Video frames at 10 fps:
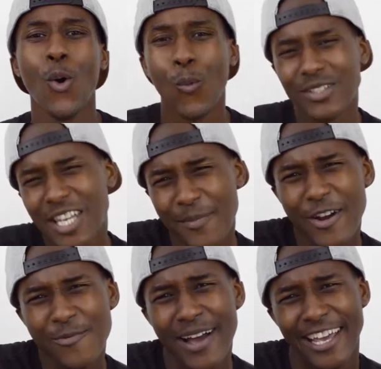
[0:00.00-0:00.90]
What's up,
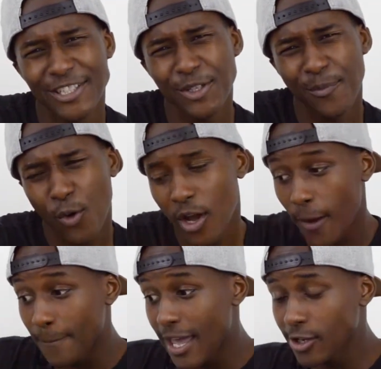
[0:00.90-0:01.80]
everybody? It's your boy
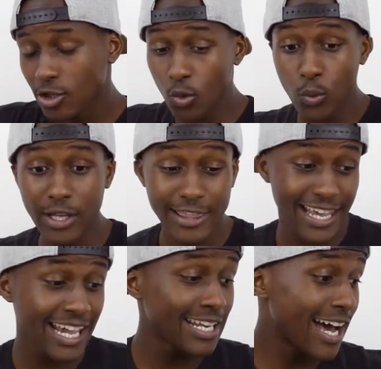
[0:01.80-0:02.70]
Immanuel with
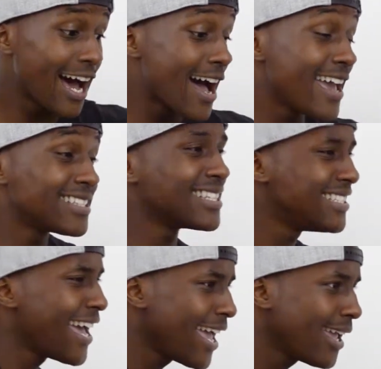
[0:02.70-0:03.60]
and I, and
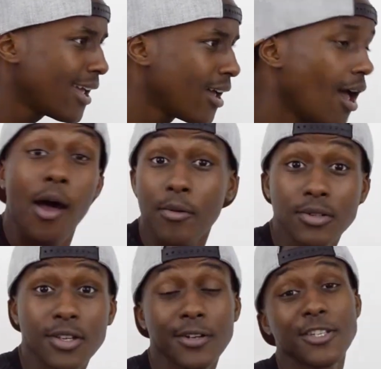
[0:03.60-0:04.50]
today I'm
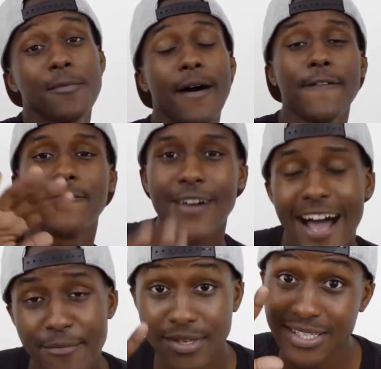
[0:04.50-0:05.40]
going to talk to you about
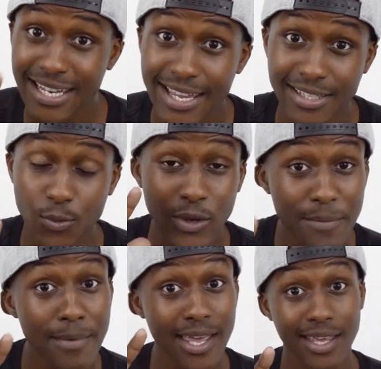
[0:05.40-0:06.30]
five mistakes we
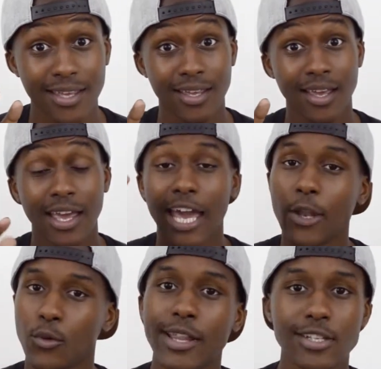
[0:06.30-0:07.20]
make
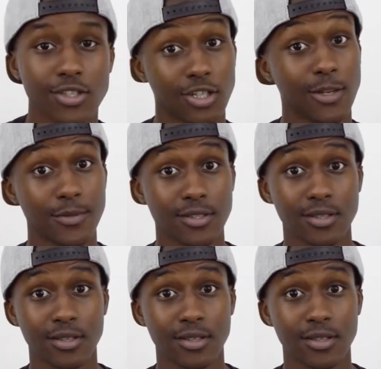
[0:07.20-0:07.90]
in relationships.